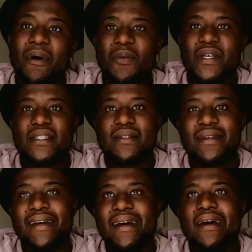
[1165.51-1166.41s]
but
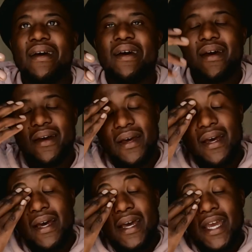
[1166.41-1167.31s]

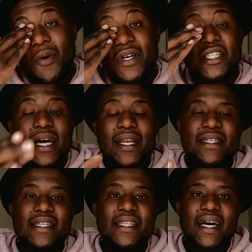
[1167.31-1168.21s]
it was
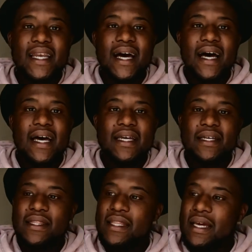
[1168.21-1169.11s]
challenging that
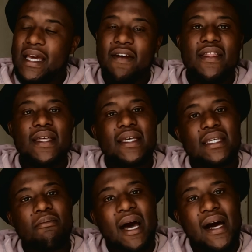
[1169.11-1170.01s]
everything
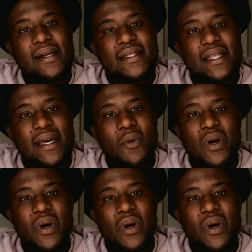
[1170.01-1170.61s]
is in miles there,